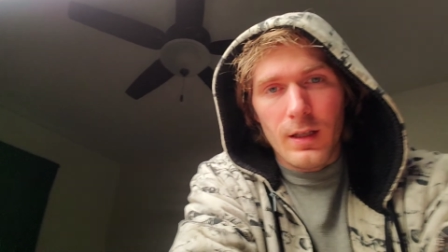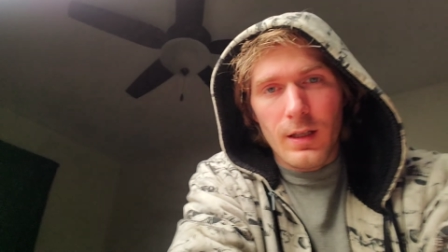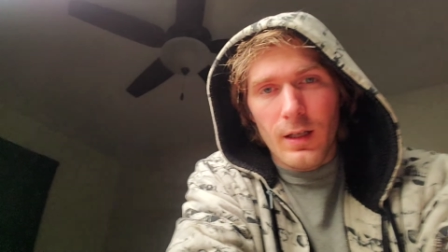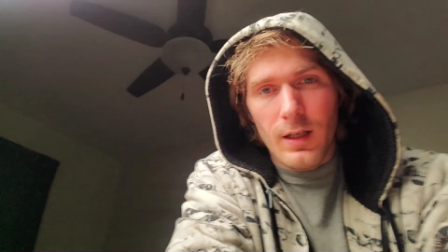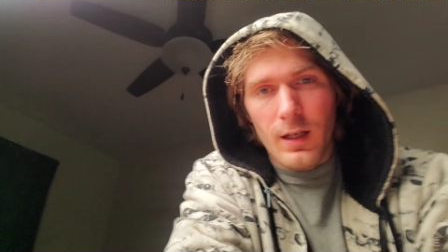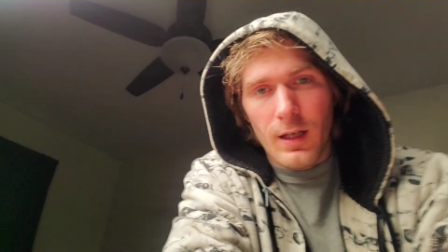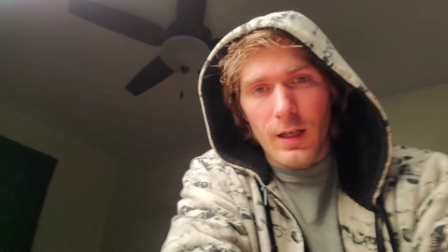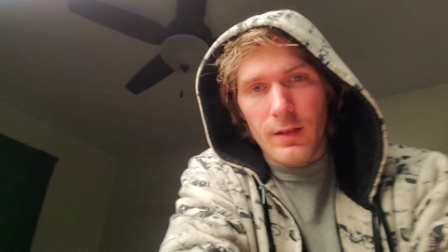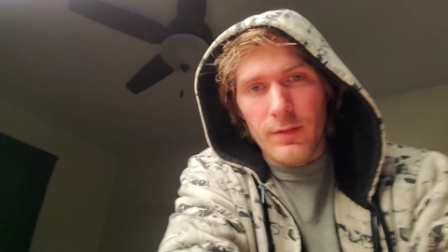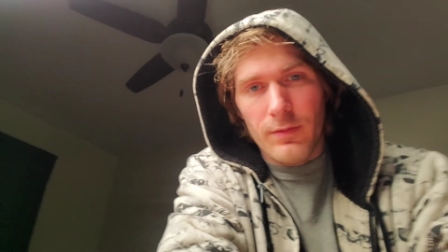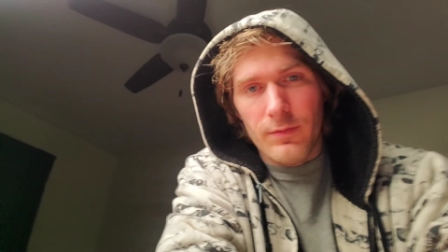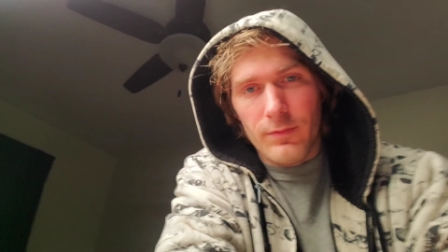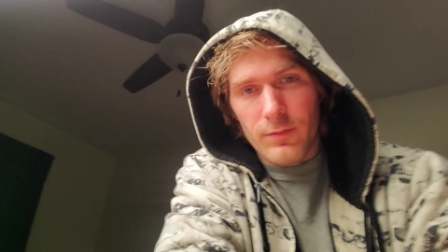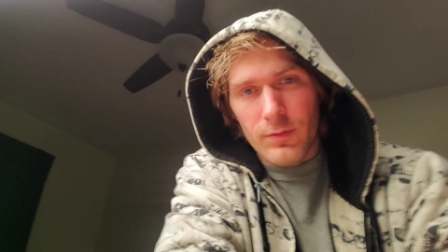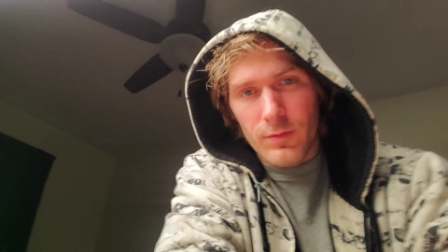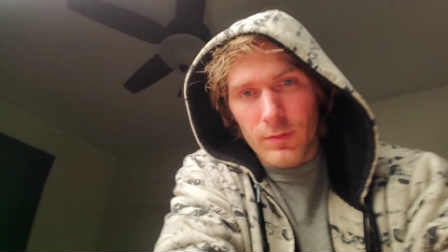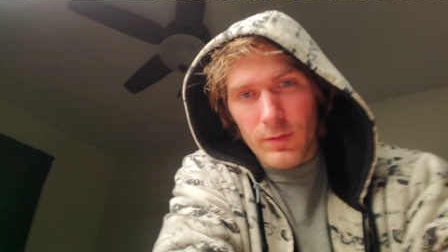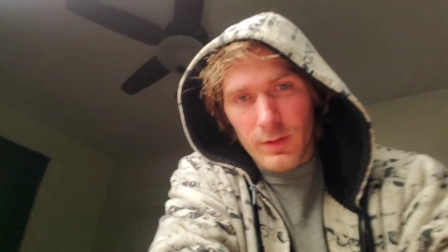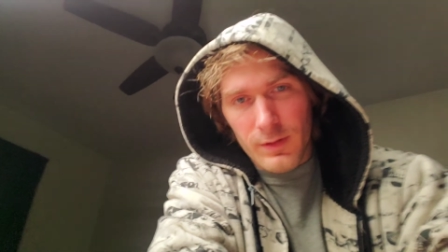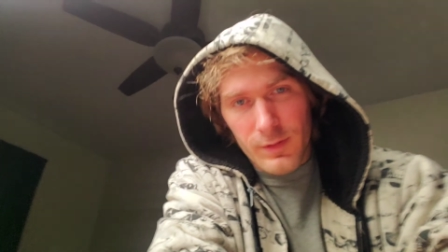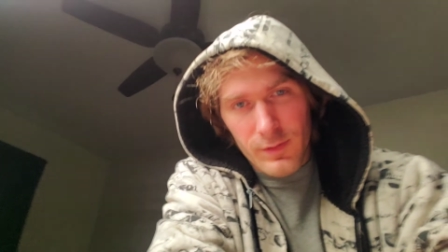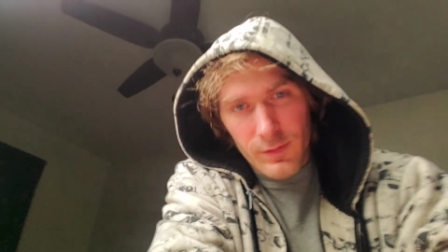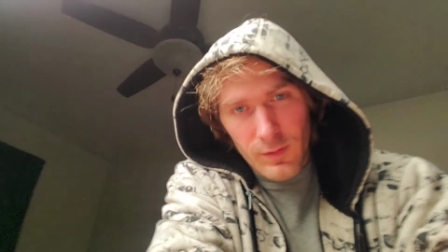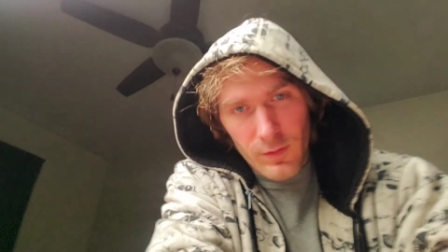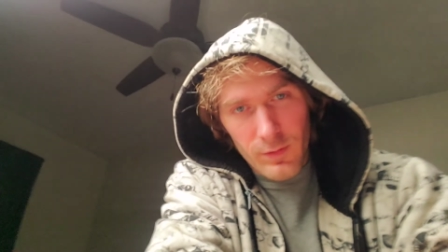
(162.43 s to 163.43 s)
I haven't really
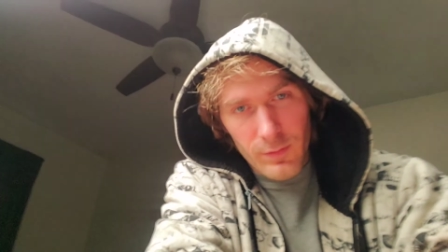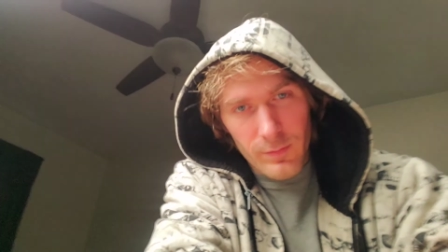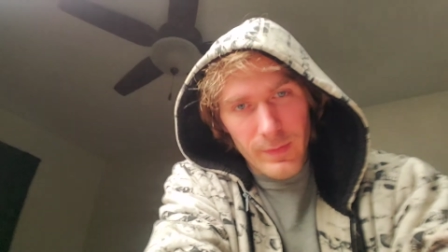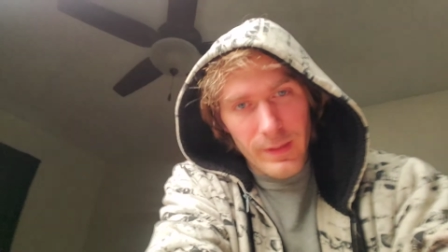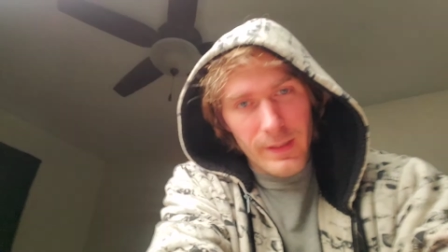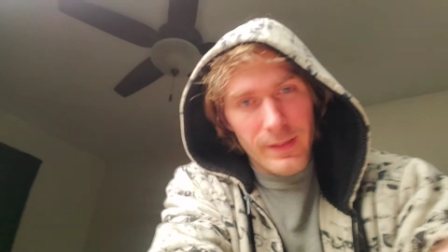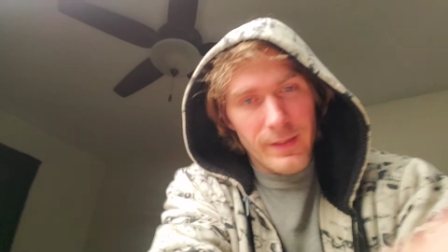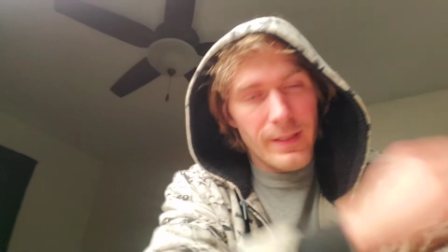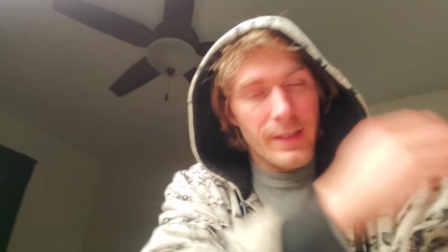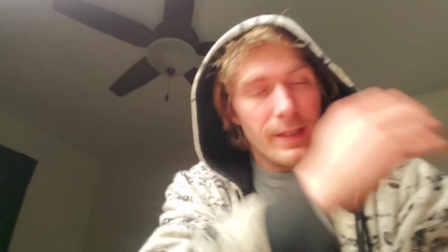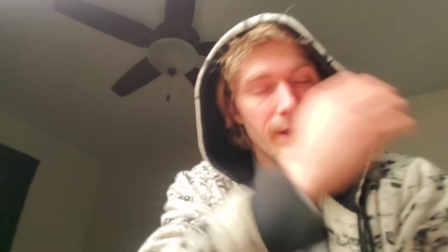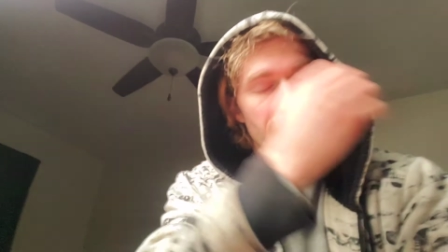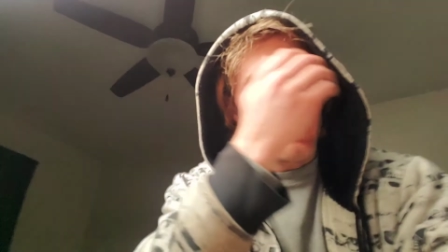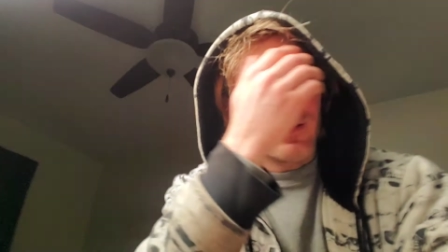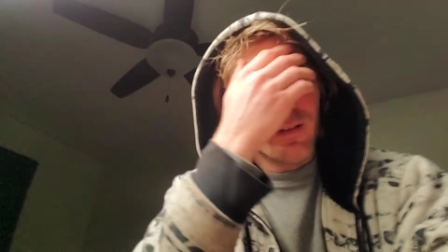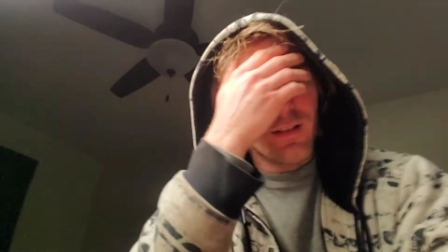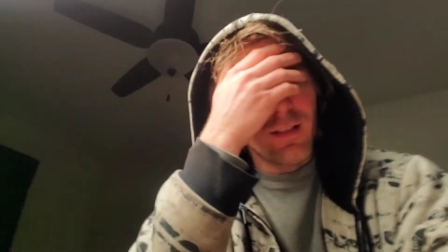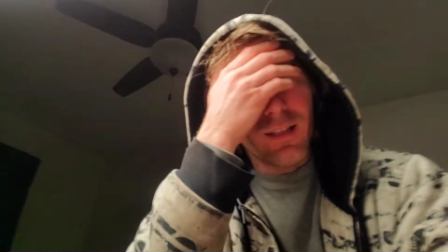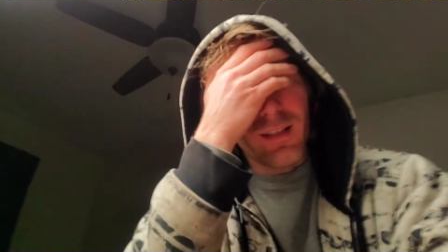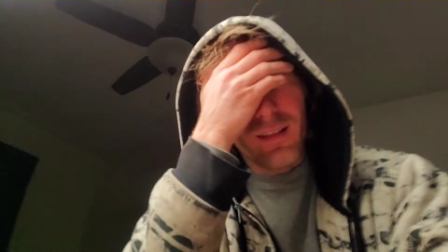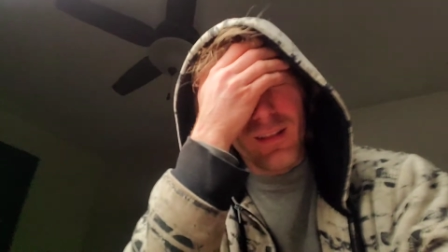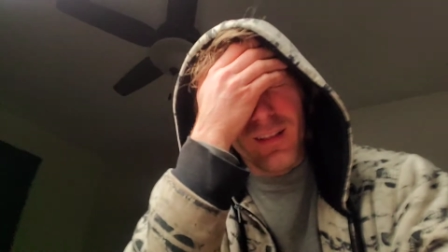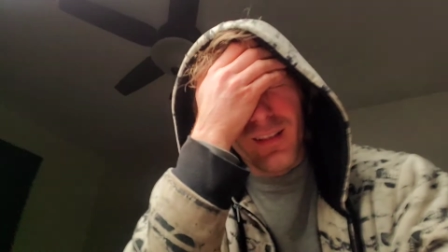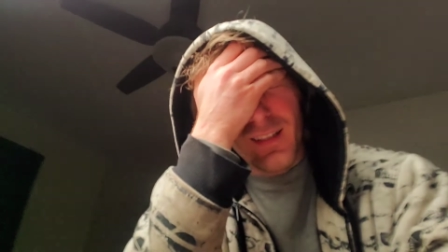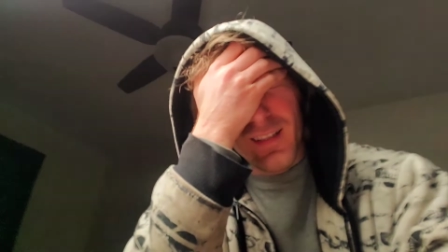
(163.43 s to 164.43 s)
started my day or
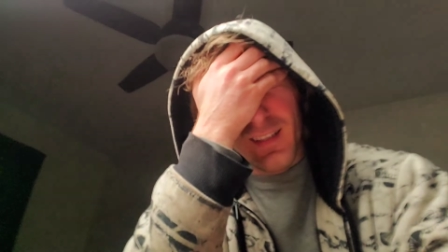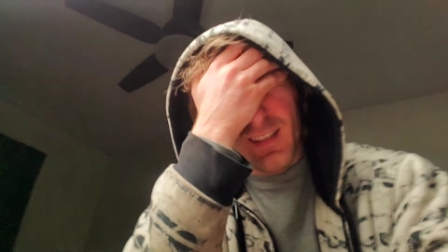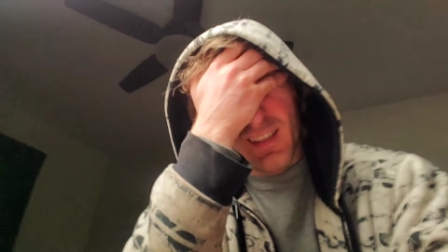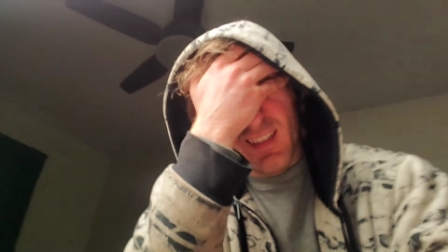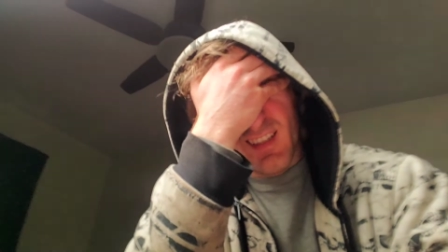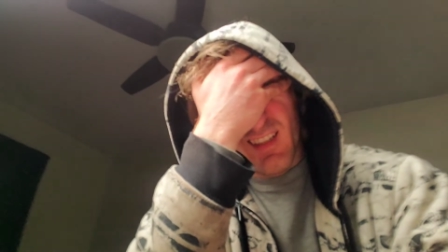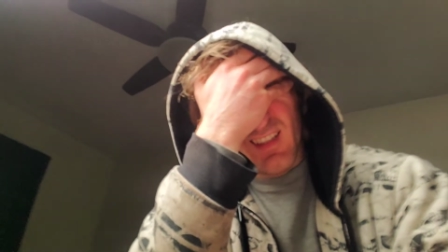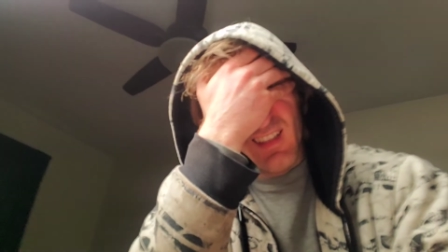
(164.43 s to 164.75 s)
anything yet.